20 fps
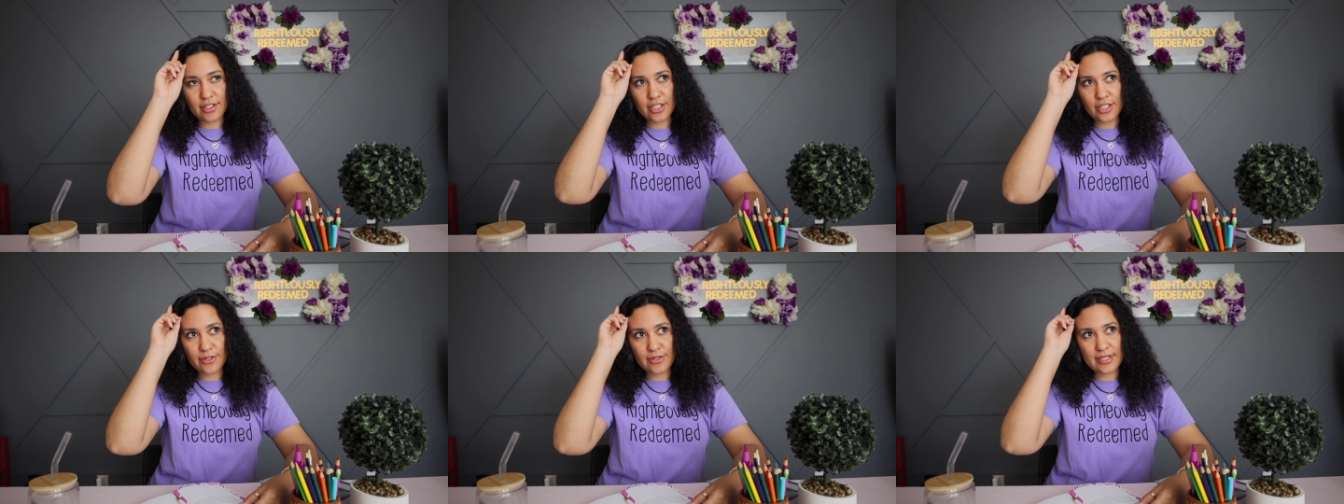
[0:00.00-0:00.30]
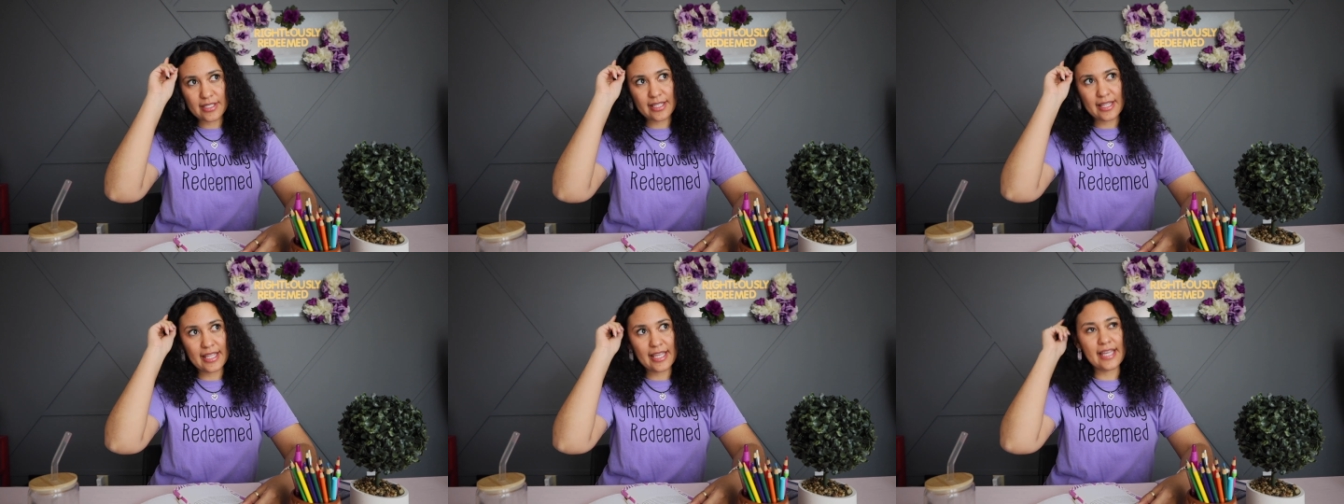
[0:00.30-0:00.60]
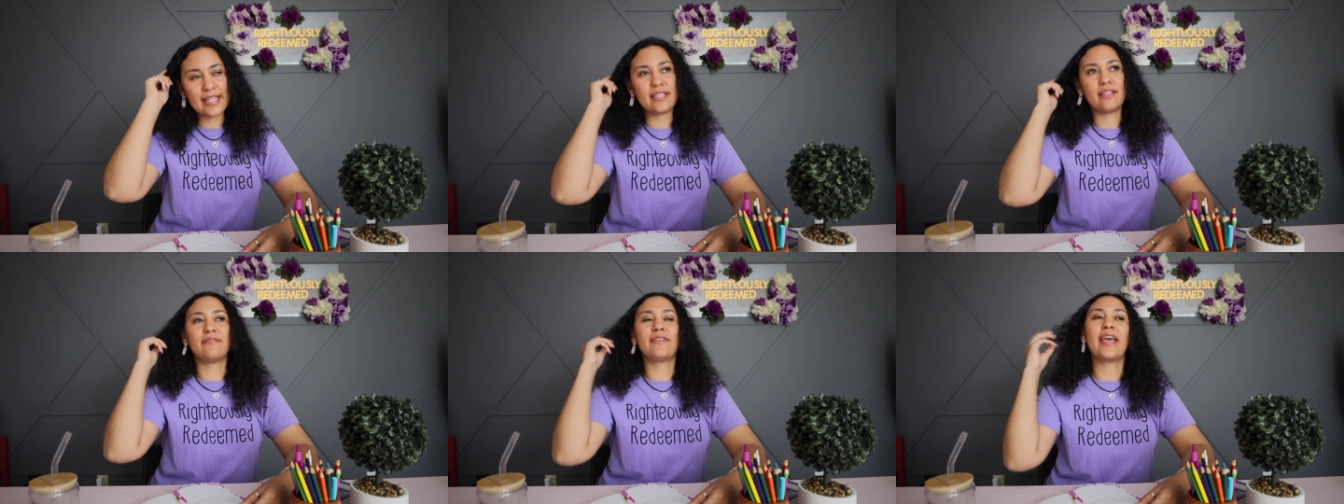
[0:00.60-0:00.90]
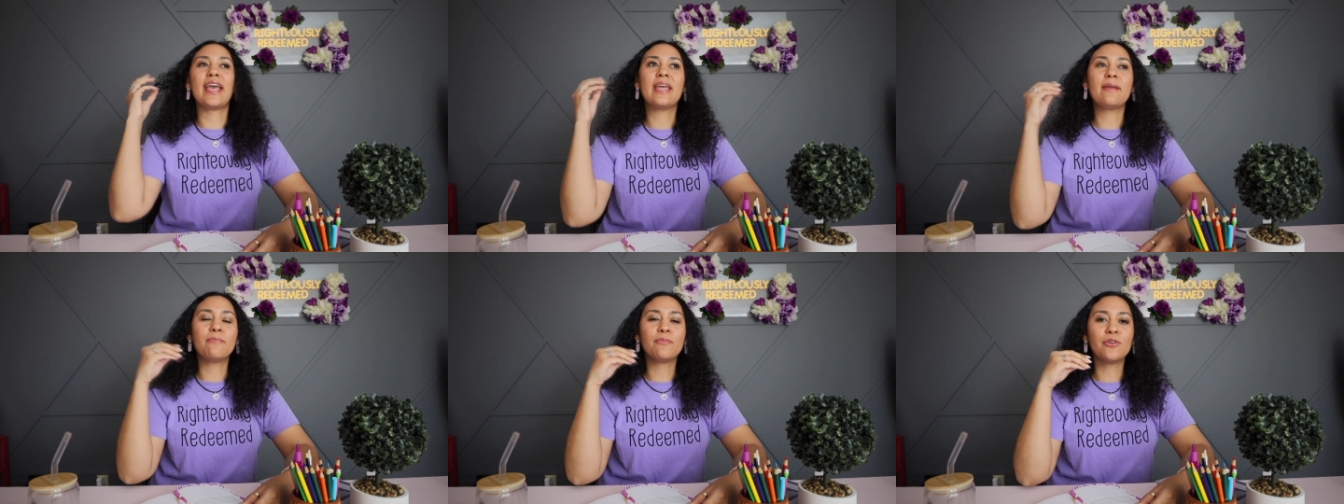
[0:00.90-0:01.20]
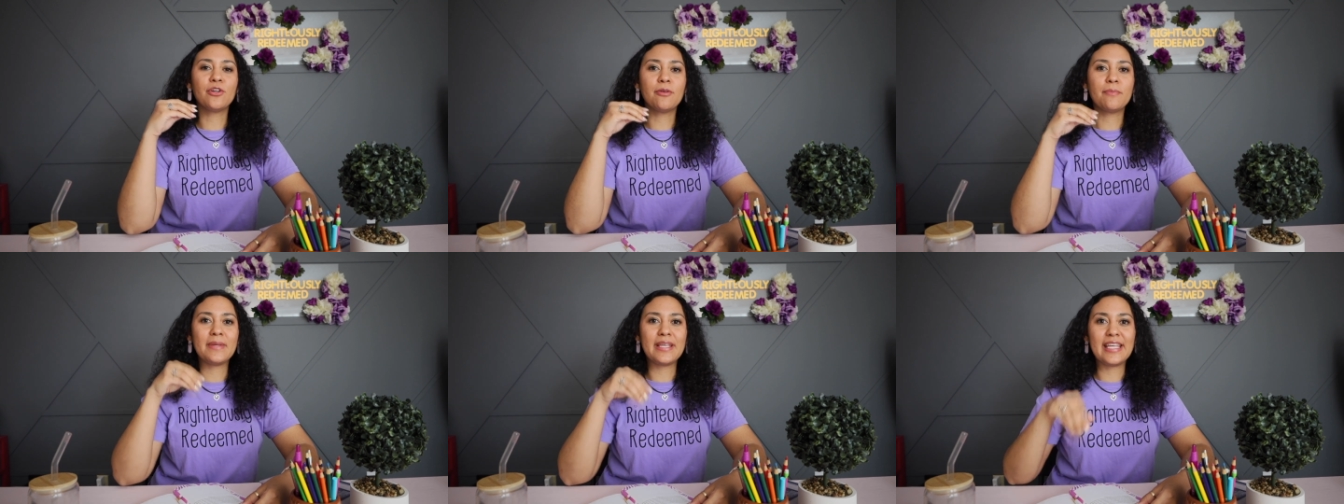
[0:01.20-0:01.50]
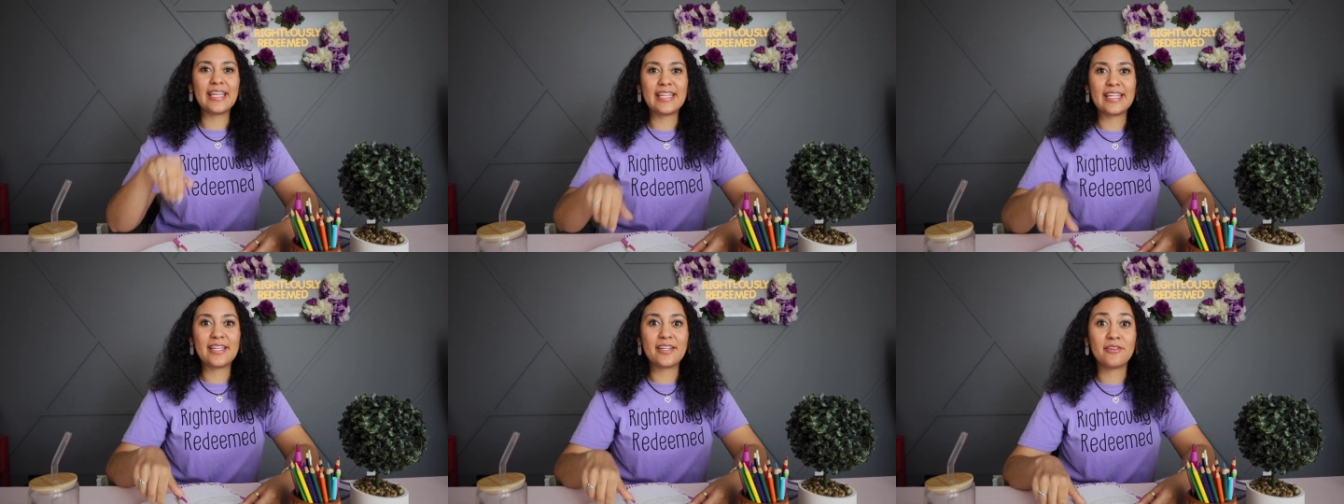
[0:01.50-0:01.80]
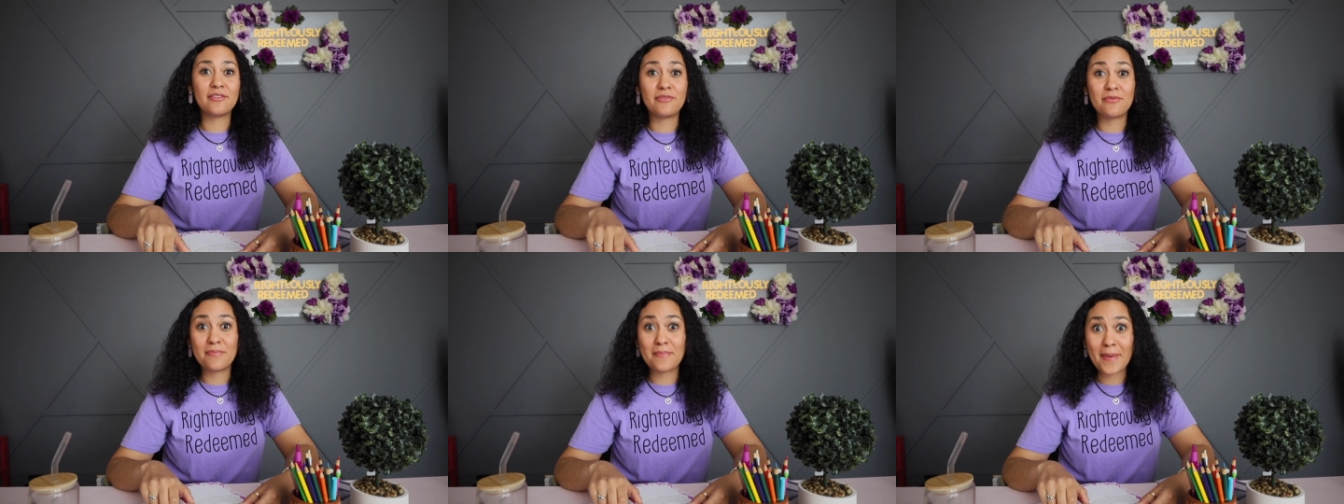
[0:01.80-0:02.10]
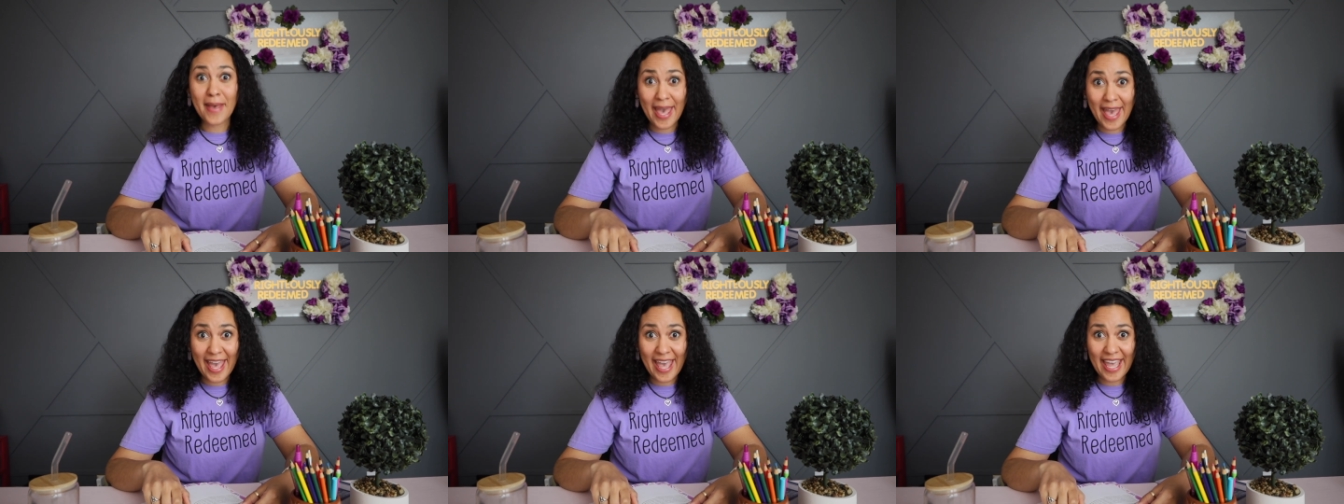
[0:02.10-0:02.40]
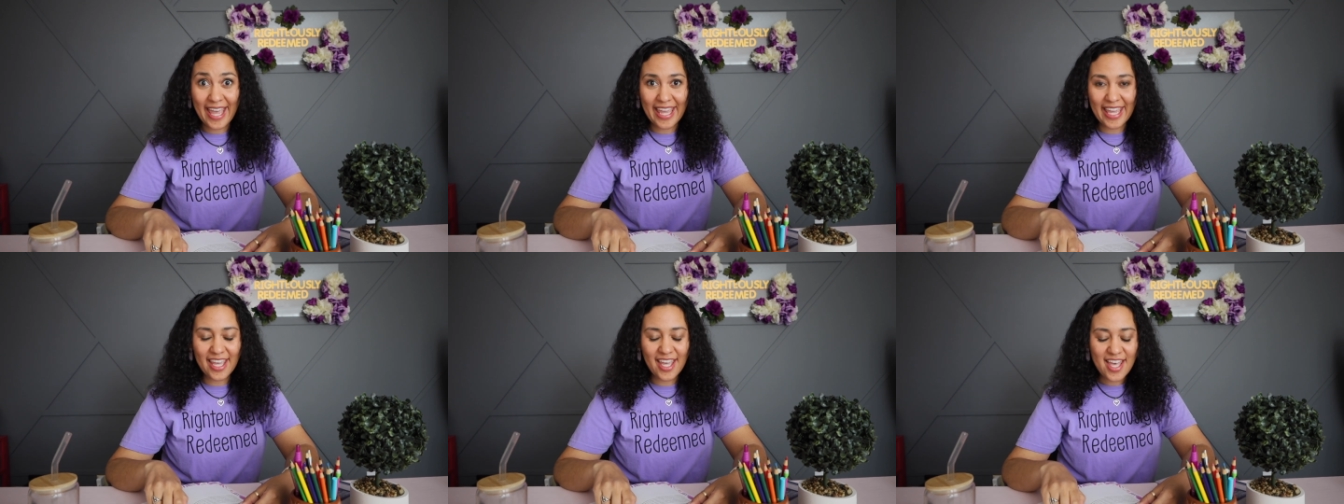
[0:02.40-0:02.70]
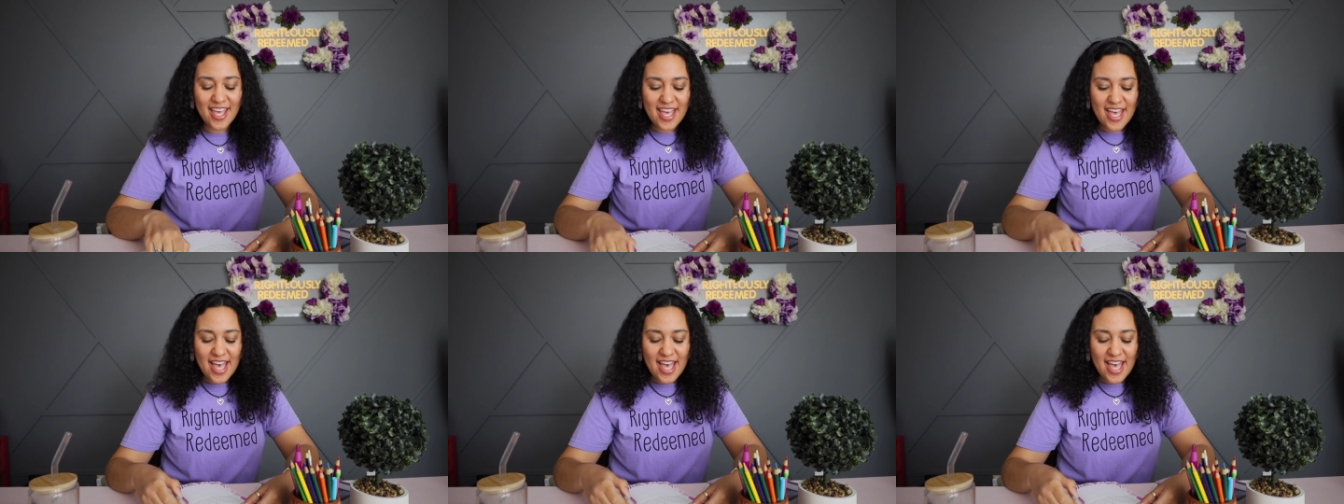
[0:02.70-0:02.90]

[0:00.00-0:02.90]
close to the end of April, beginning of May.